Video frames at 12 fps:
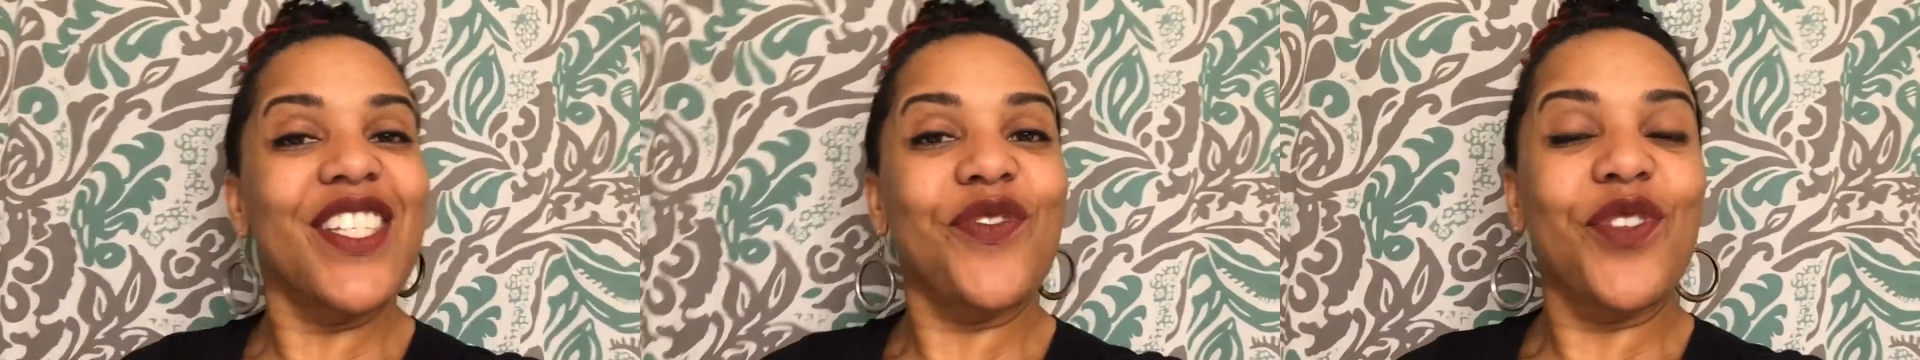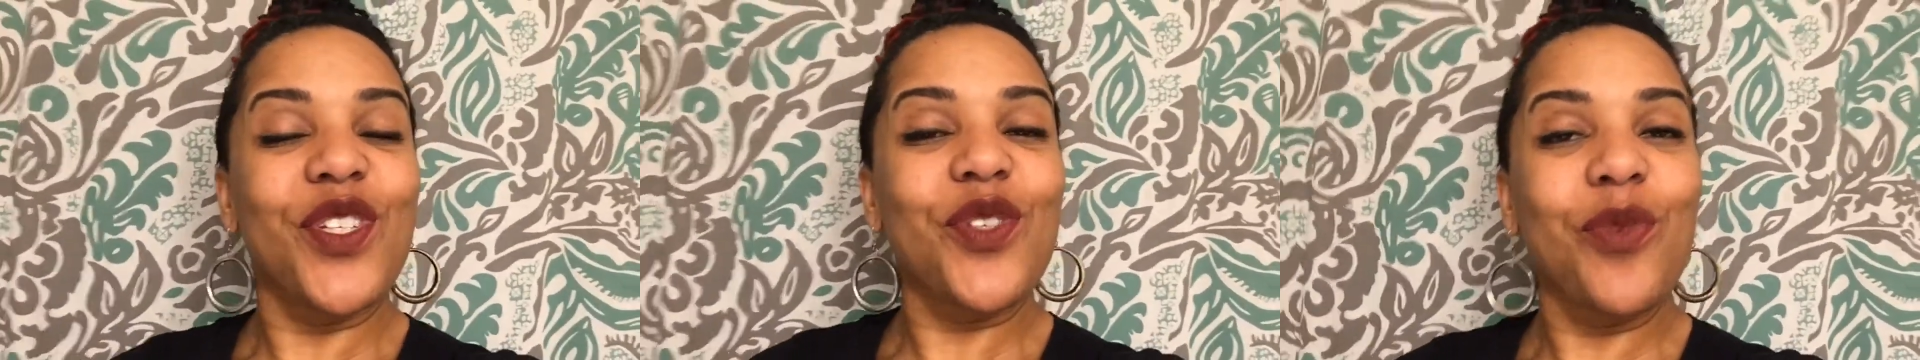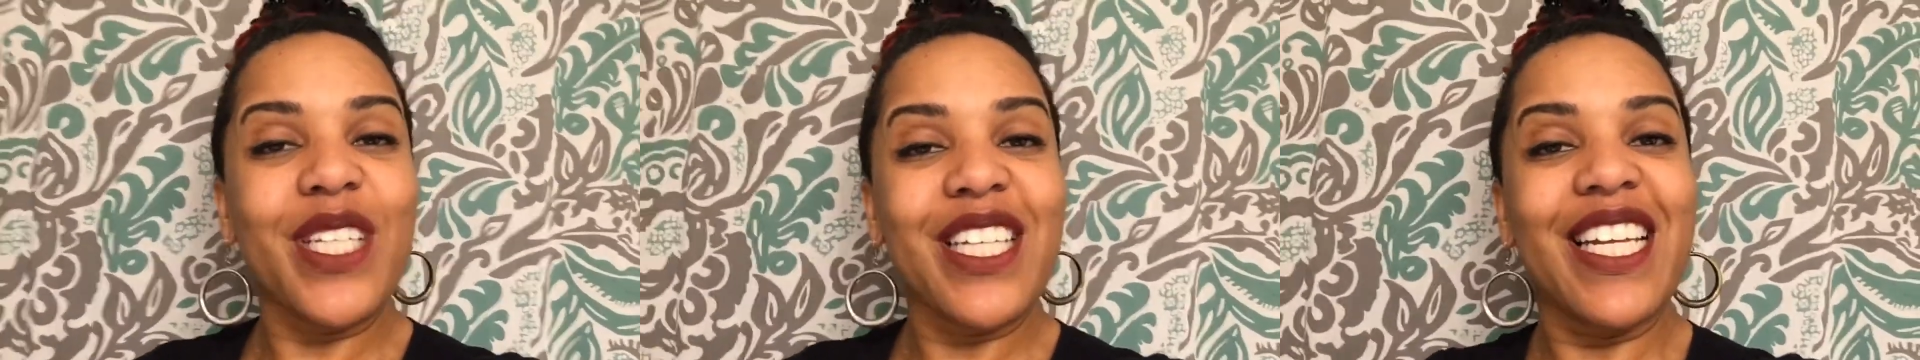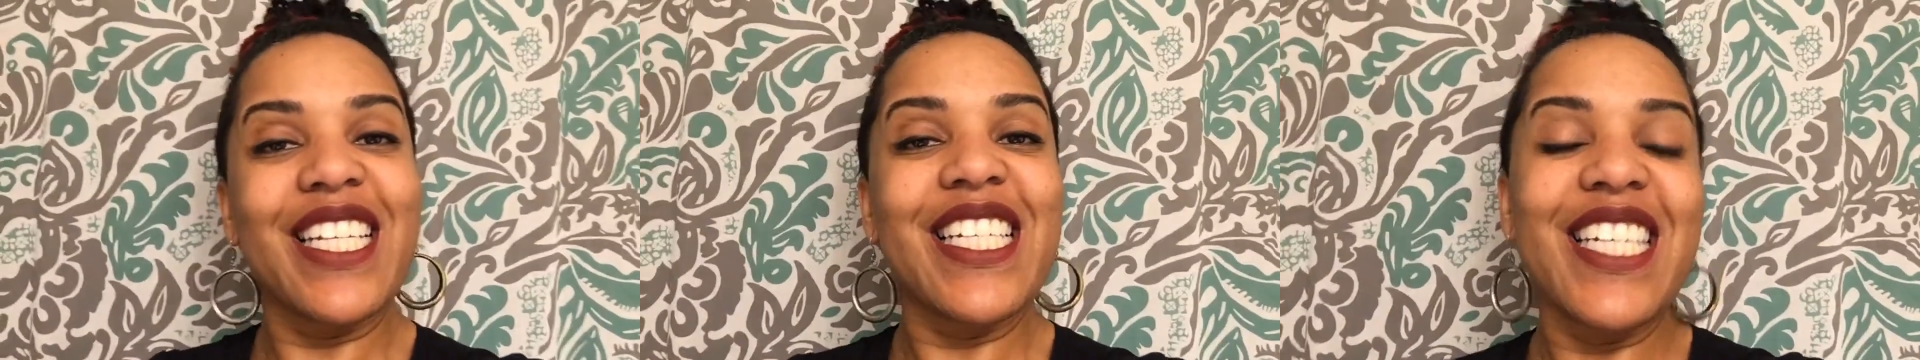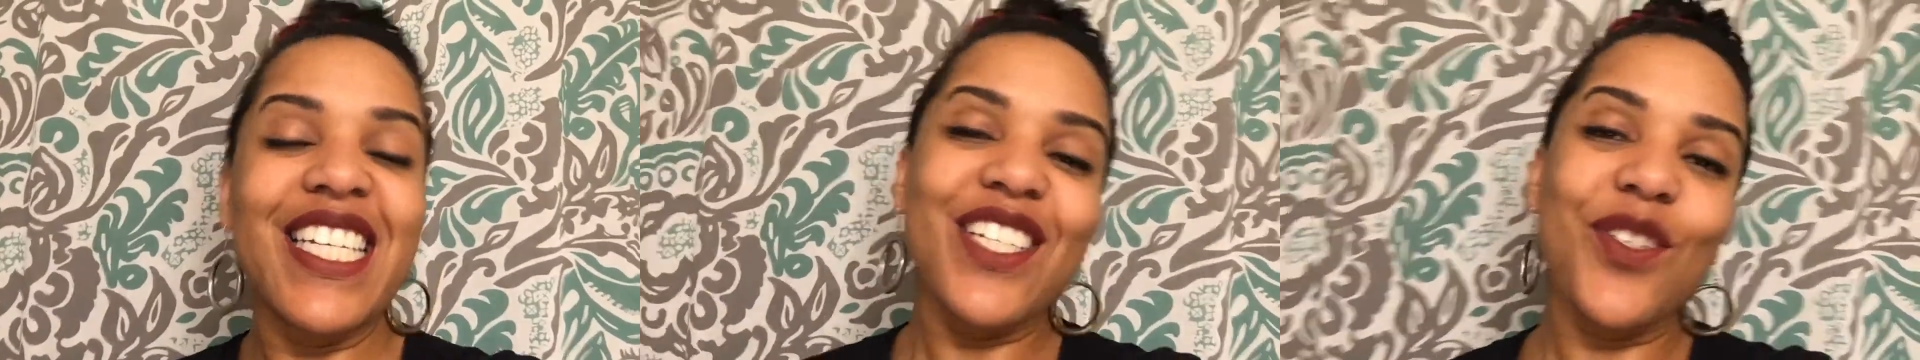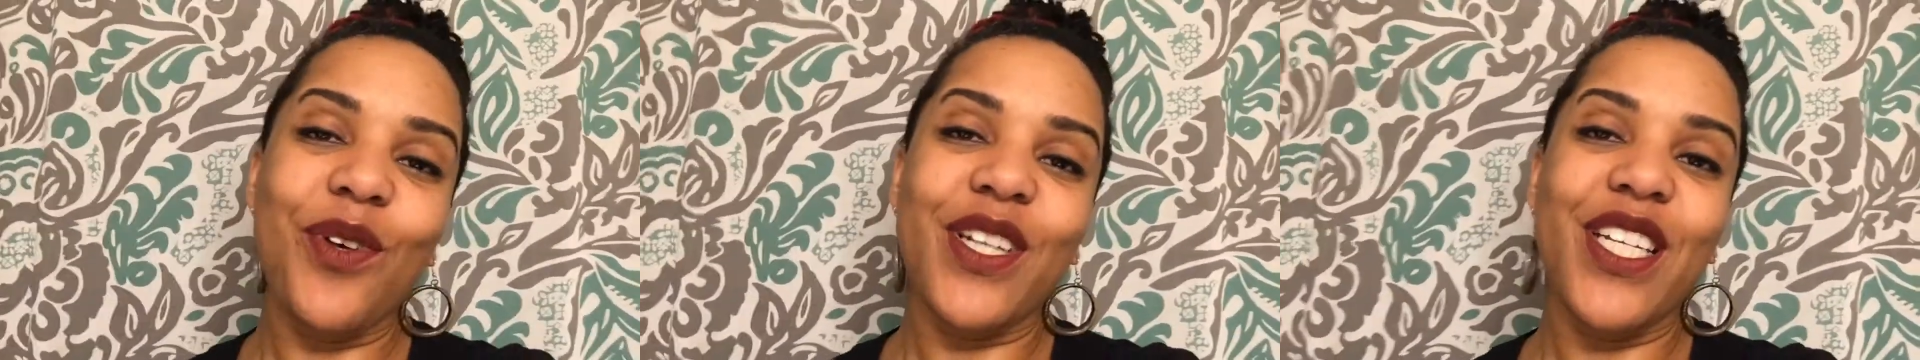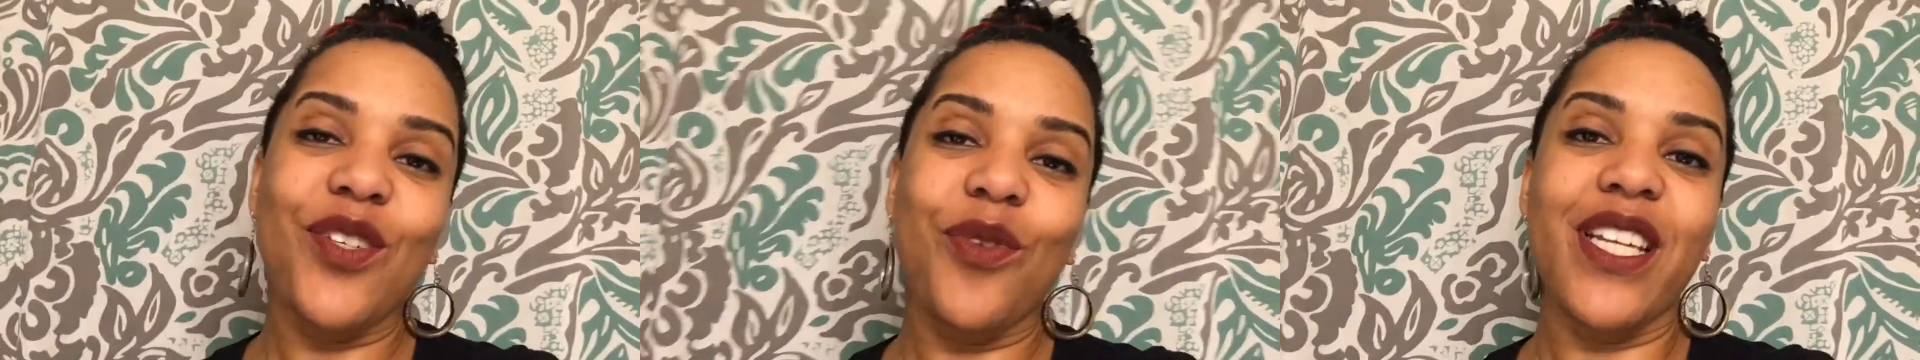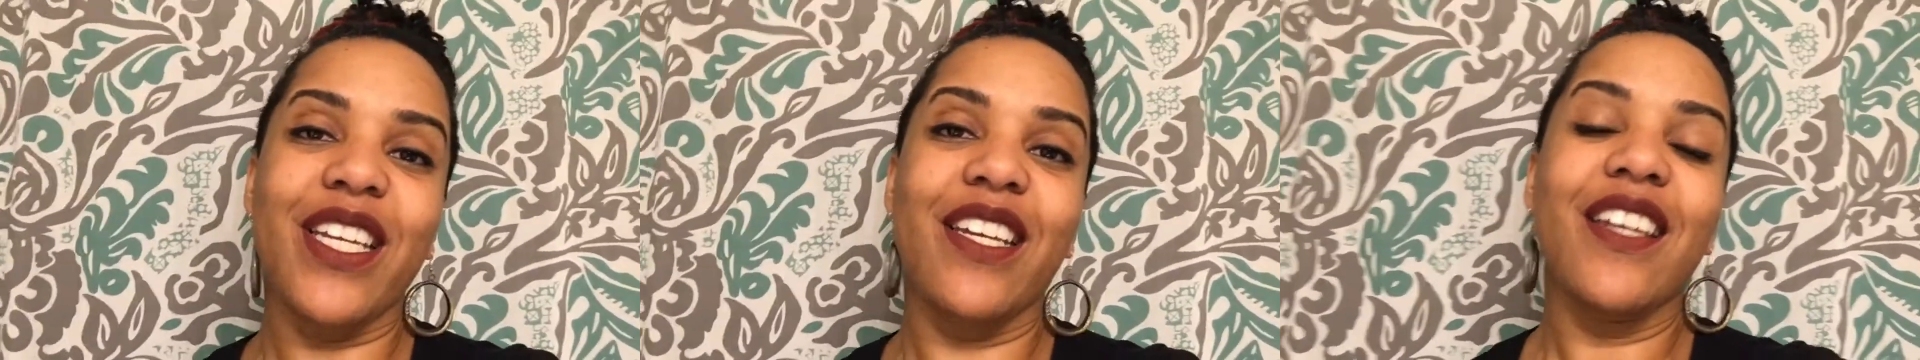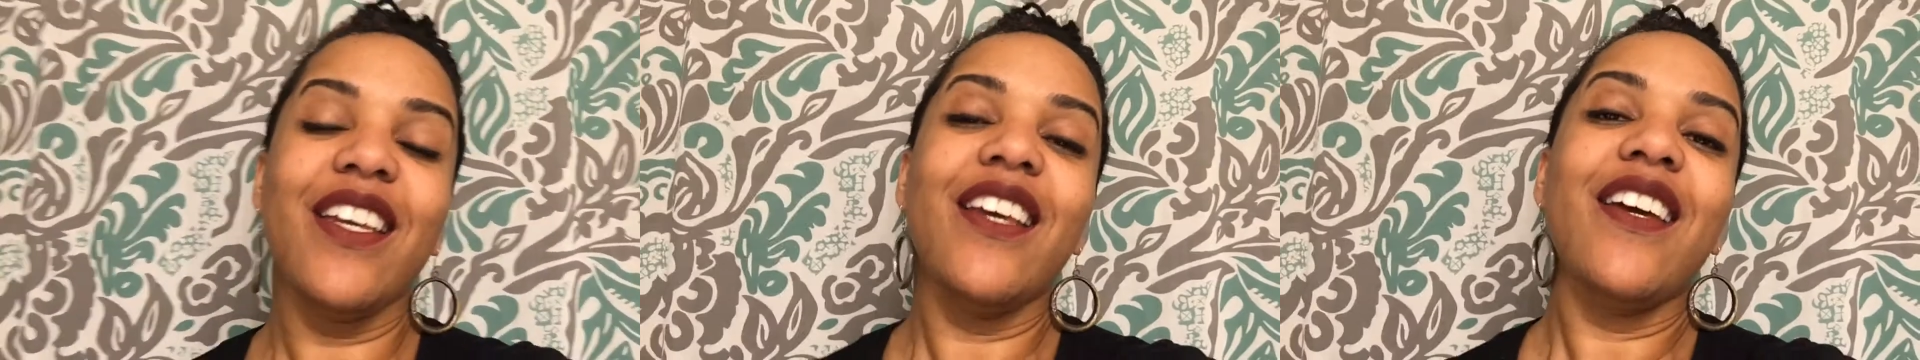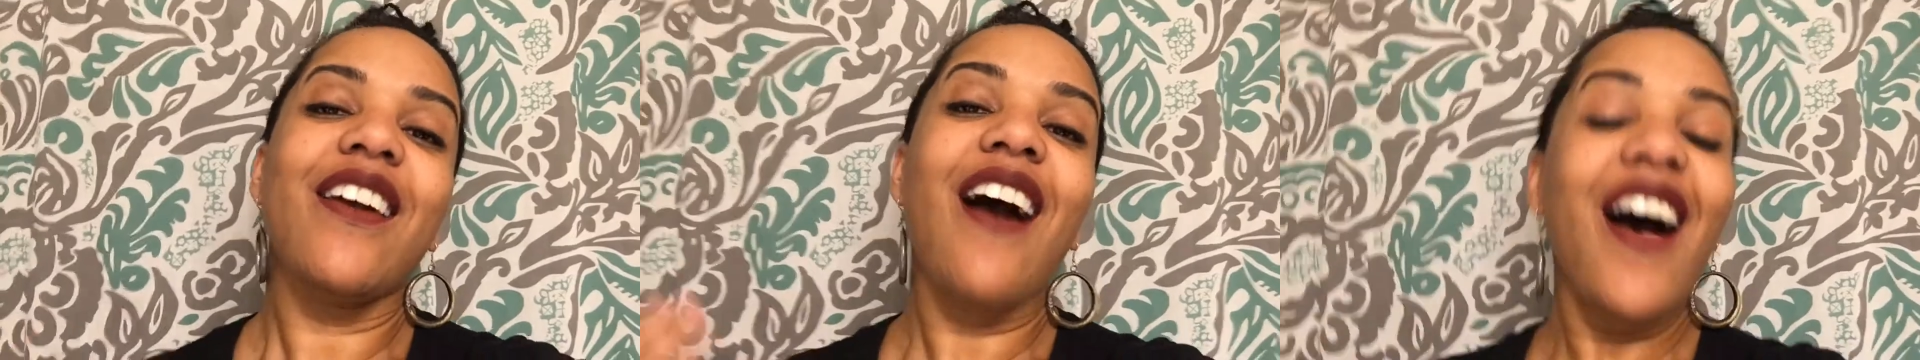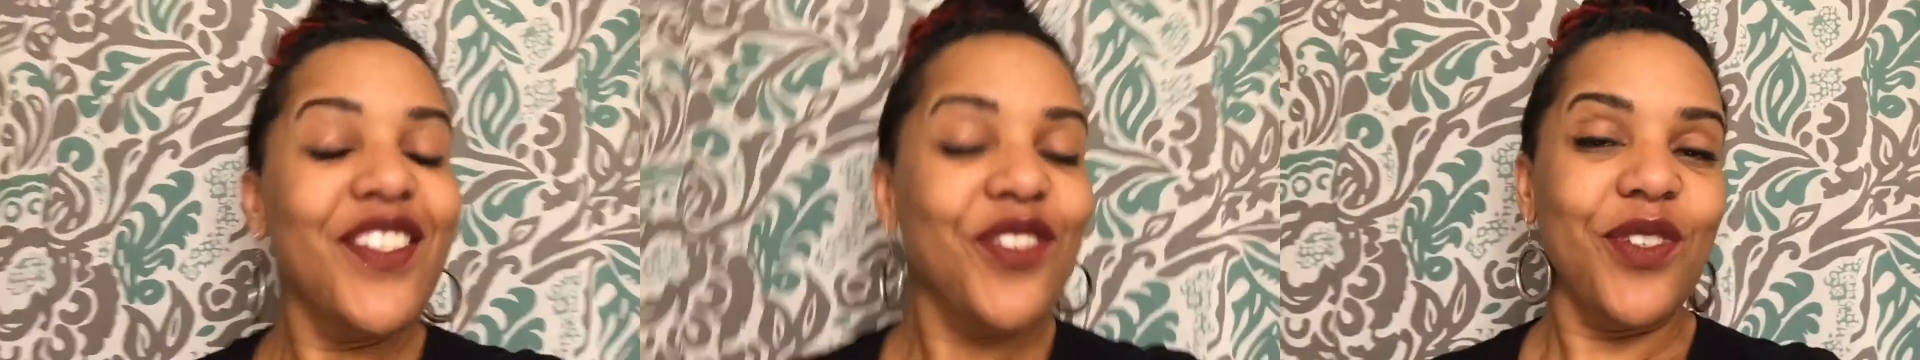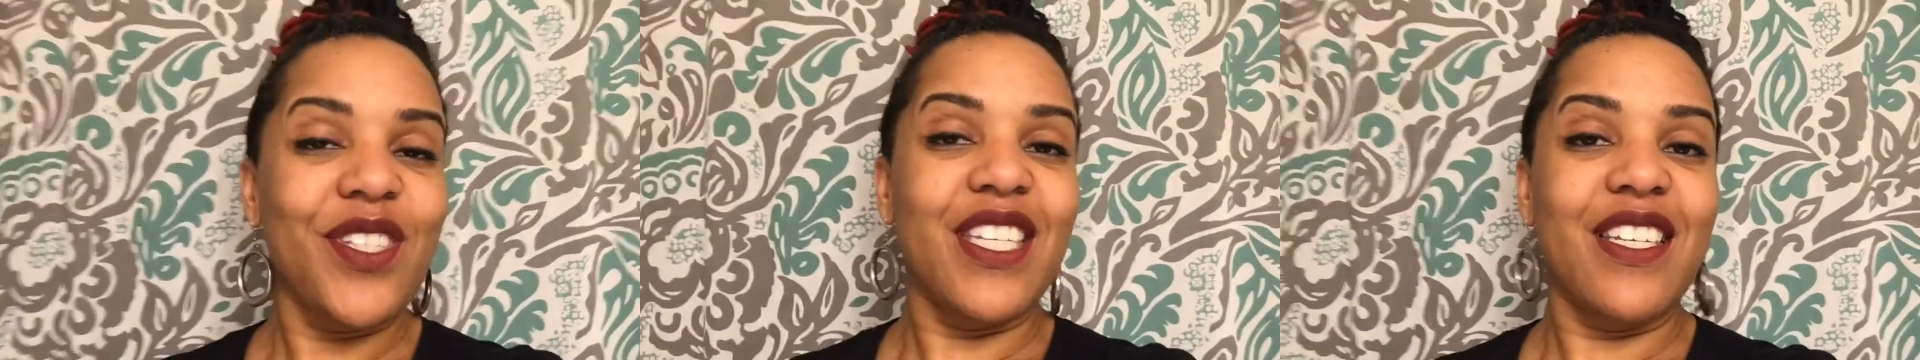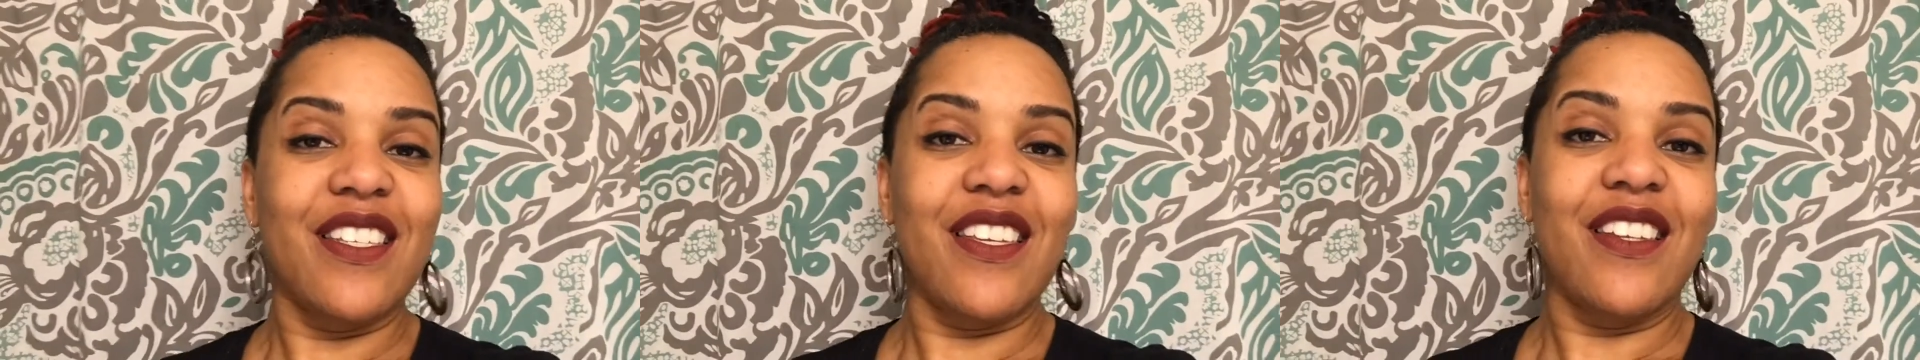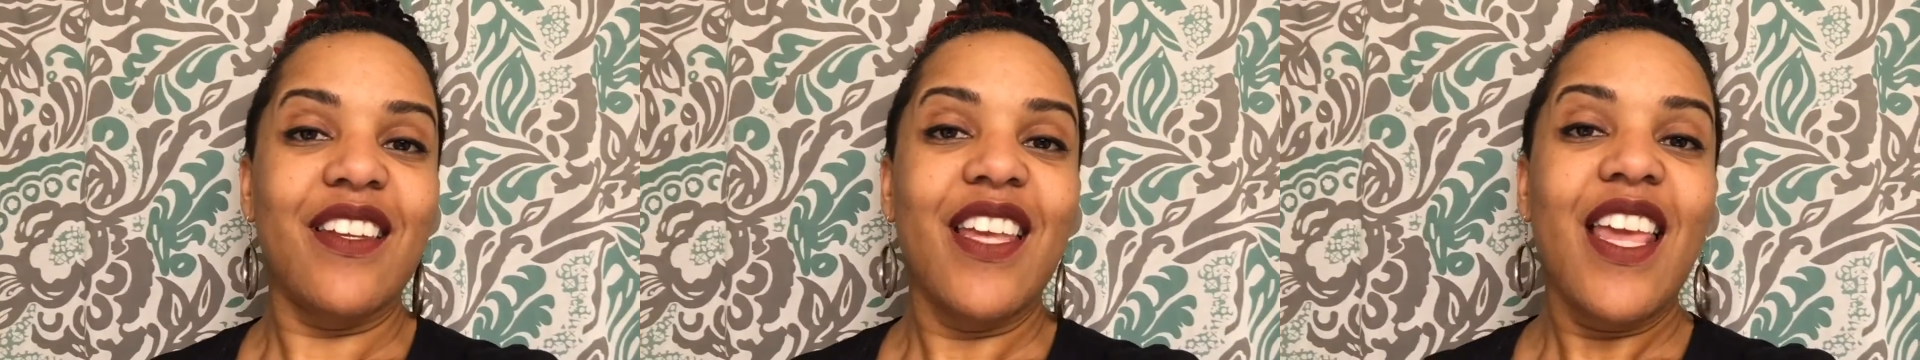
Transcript: for the 2019-2020 concert season.